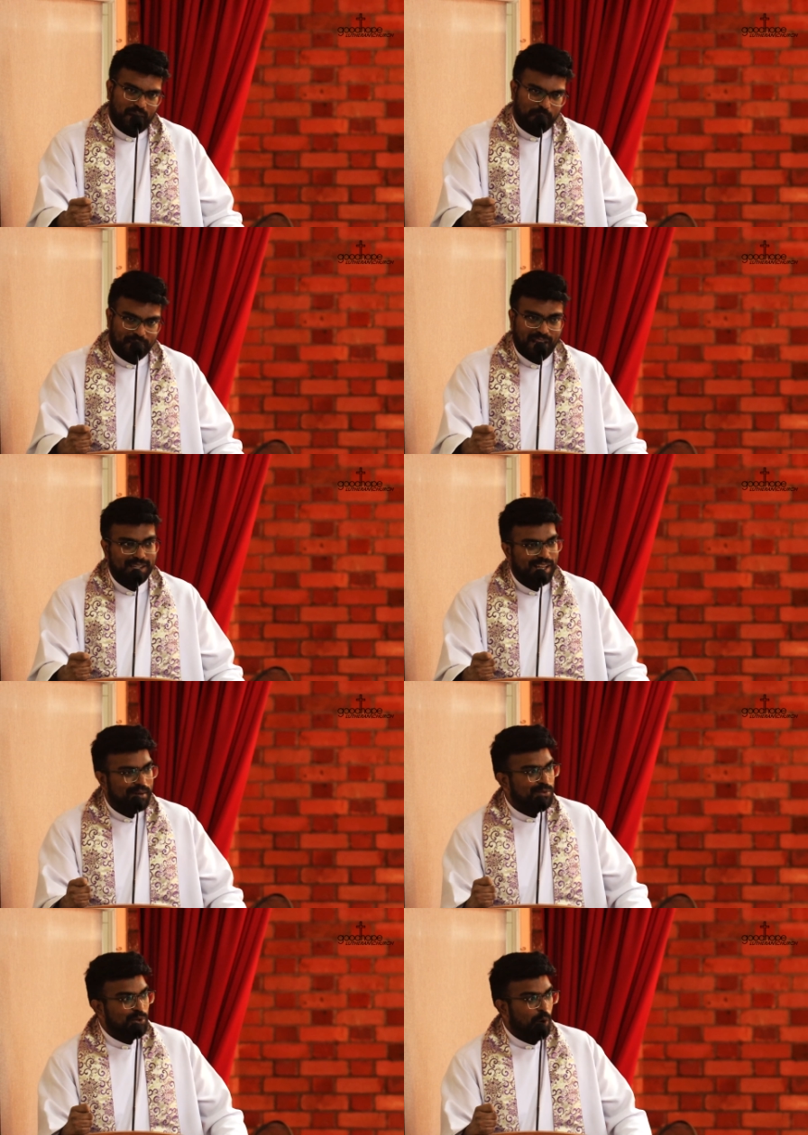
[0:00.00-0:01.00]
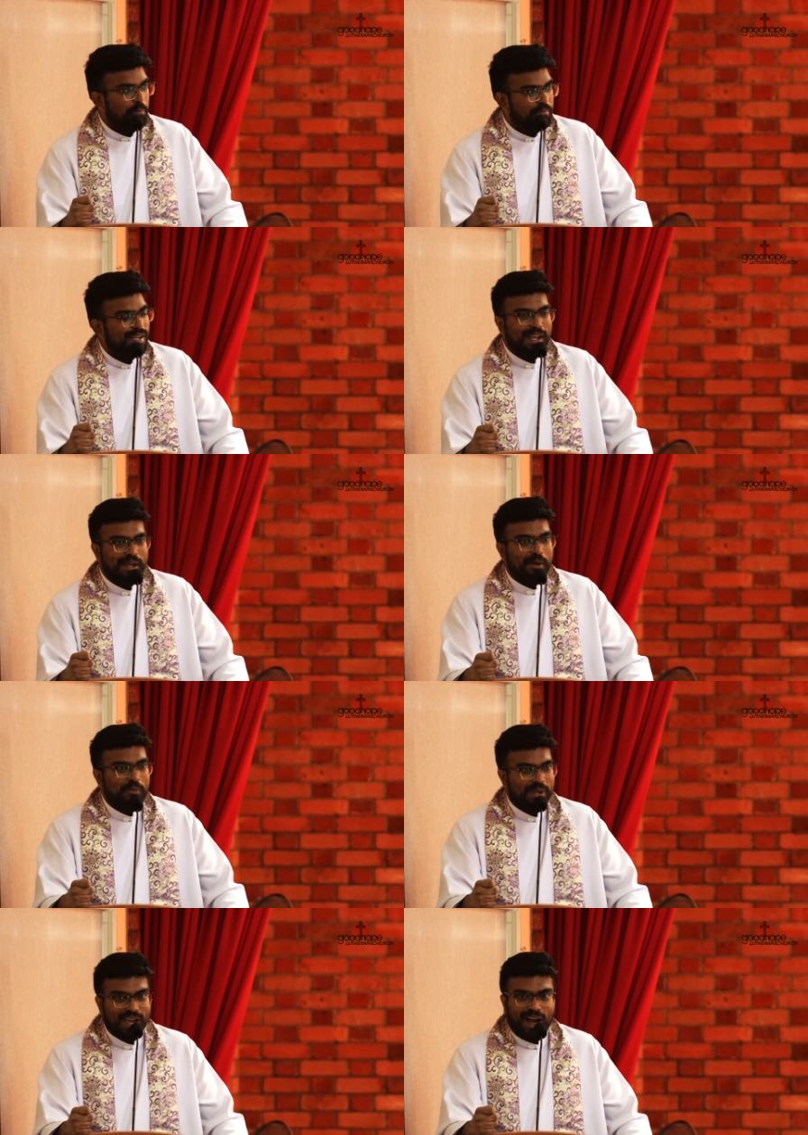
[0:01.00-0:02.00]
I'm glad that good hope
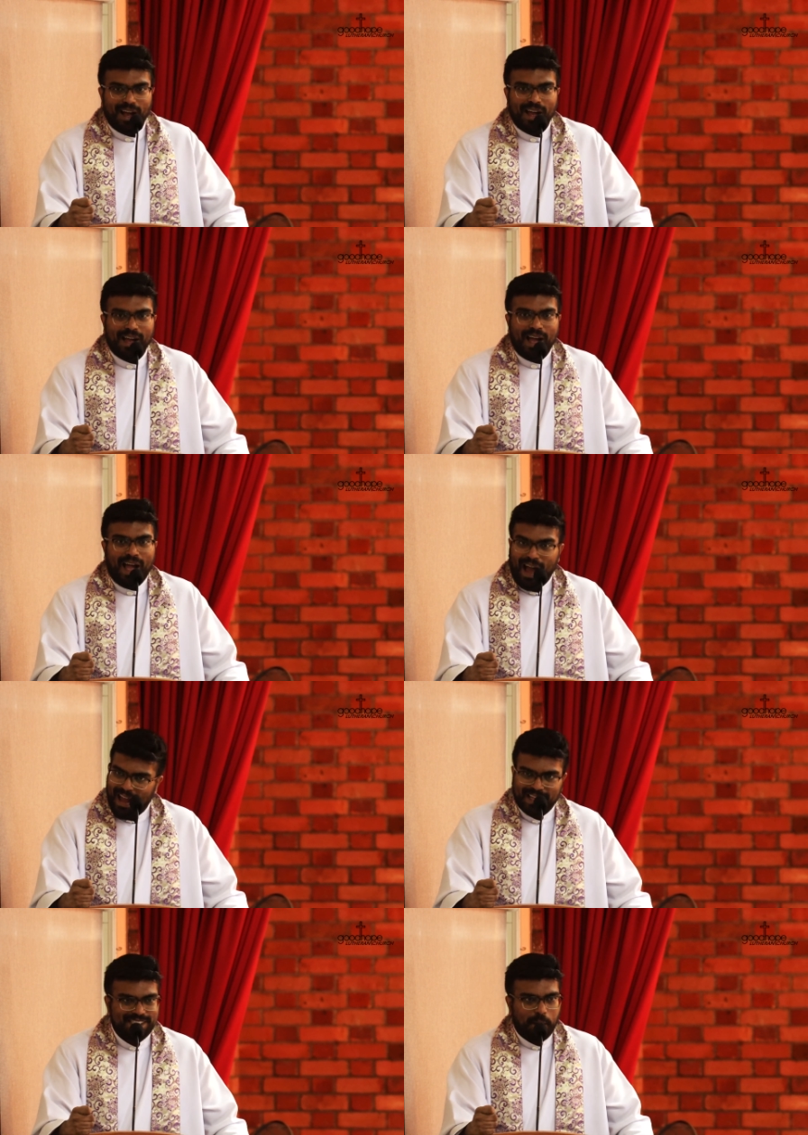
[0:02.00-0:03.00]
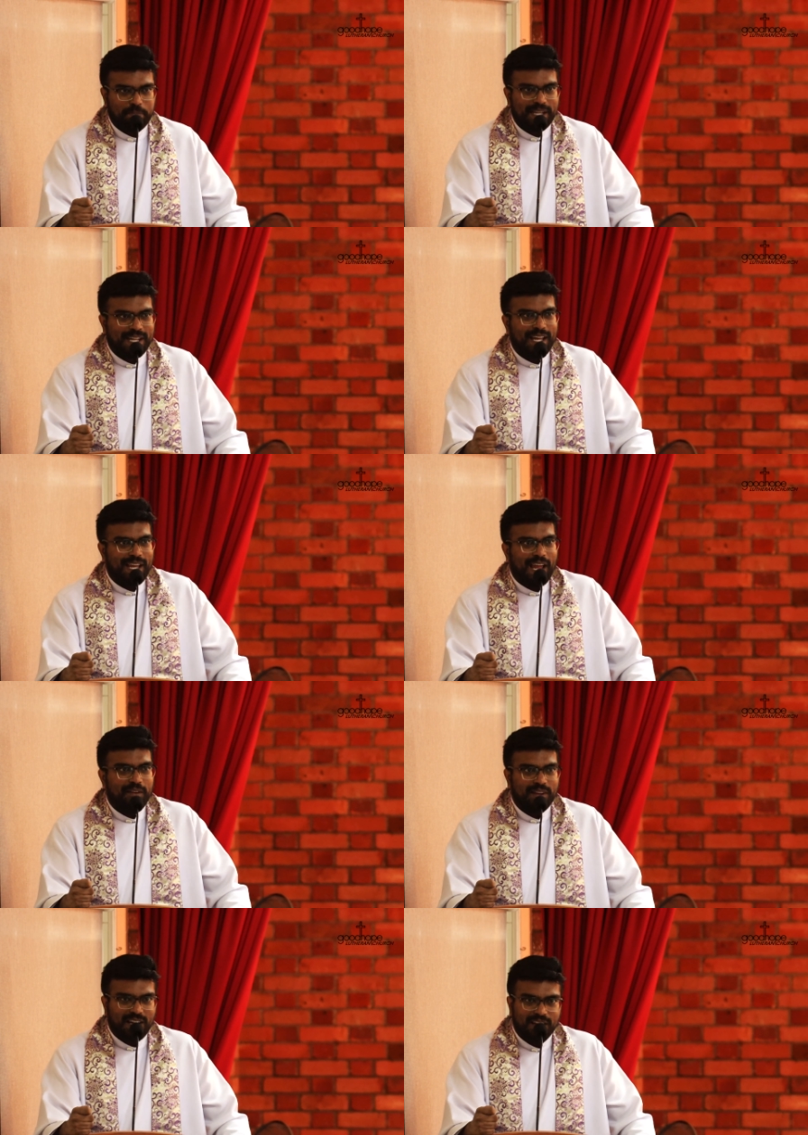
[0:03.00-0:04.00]
we are accepting
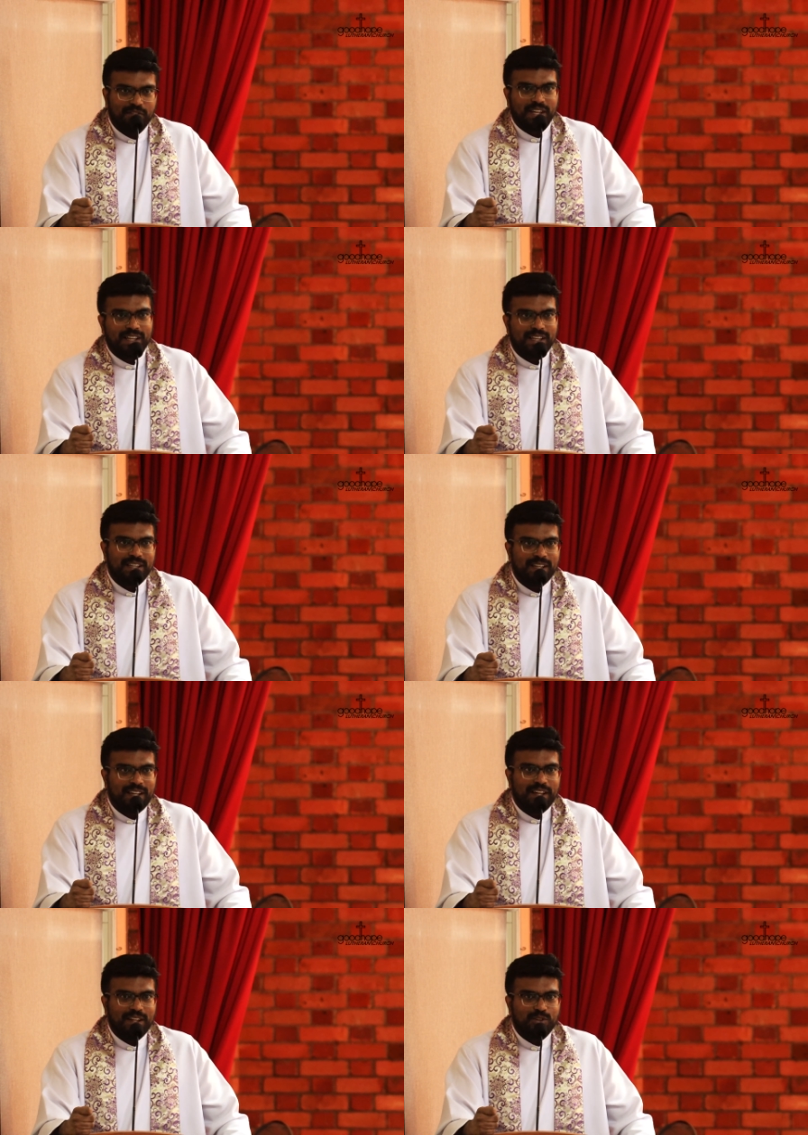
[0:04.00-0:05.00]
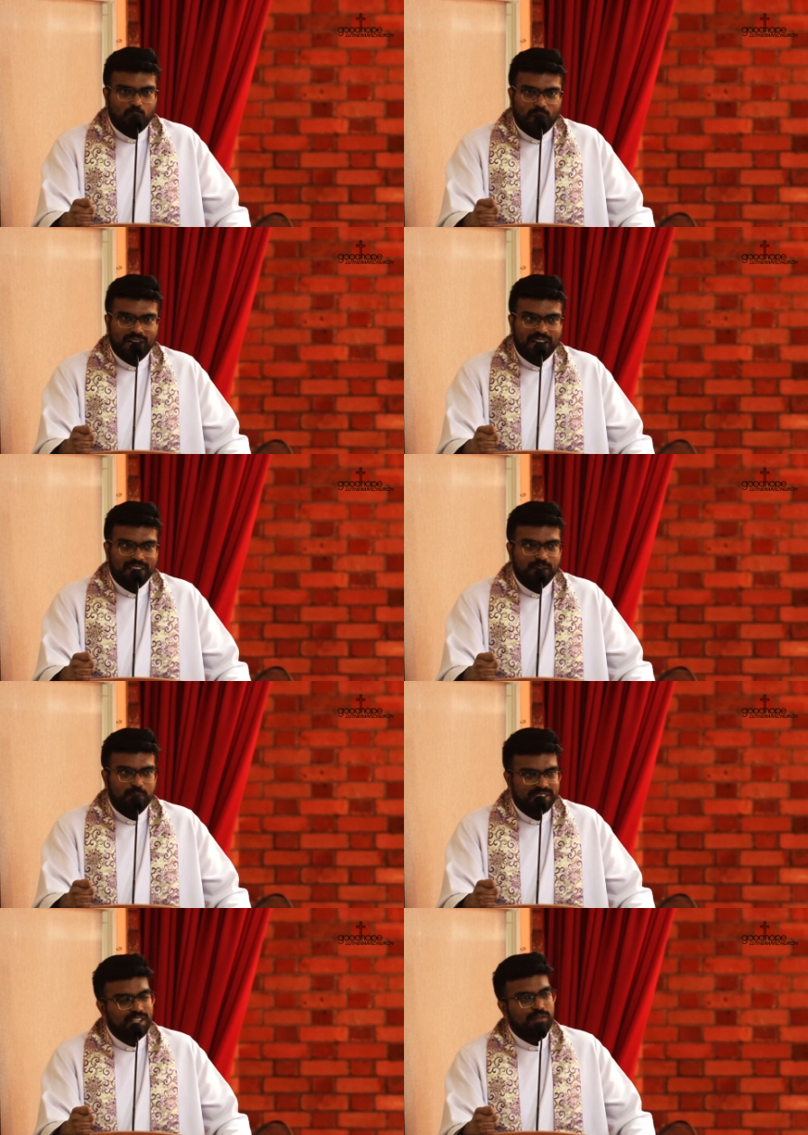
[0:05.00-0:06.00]
and we are loving to one another,
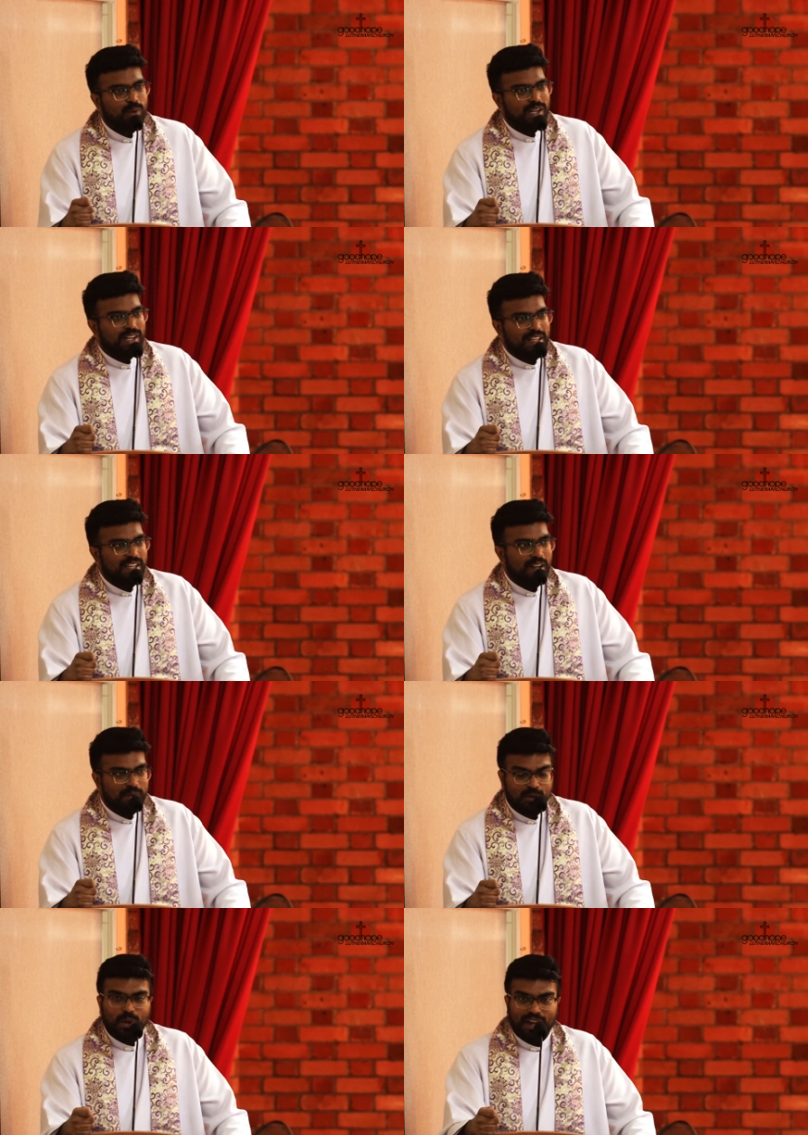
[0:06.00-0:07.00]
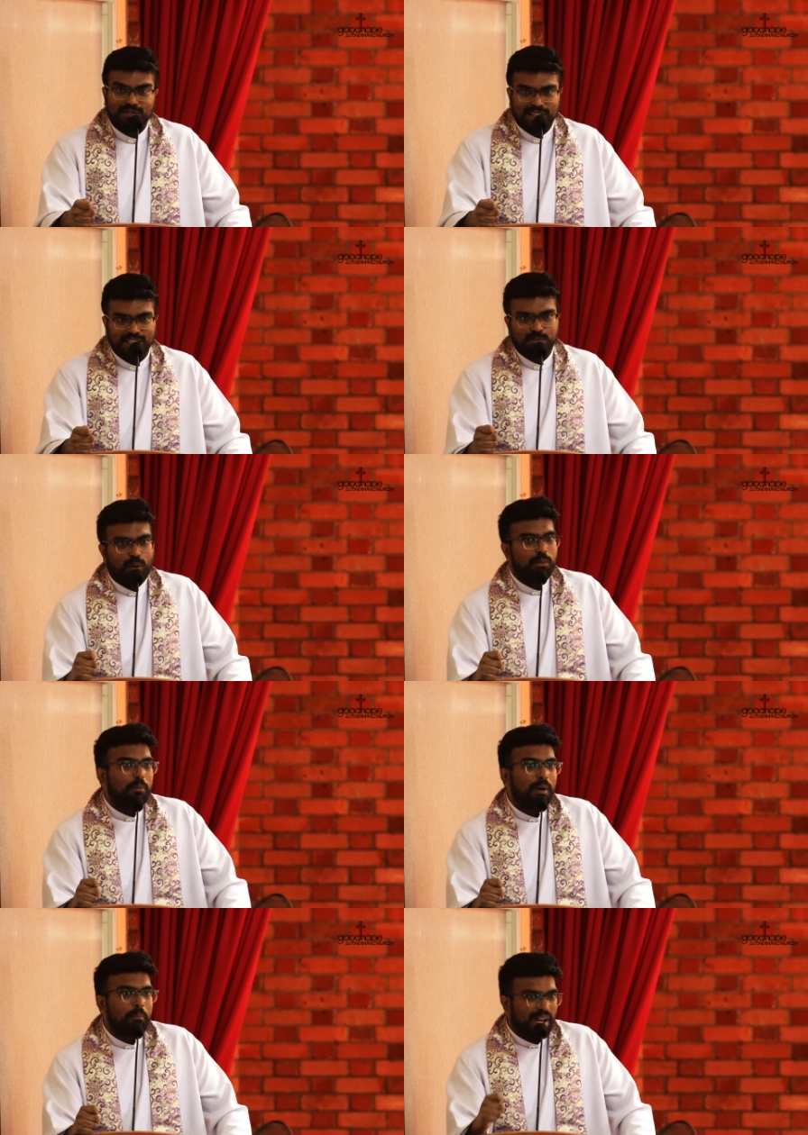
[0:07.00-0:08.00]
we serve one another, and we don't have such problem.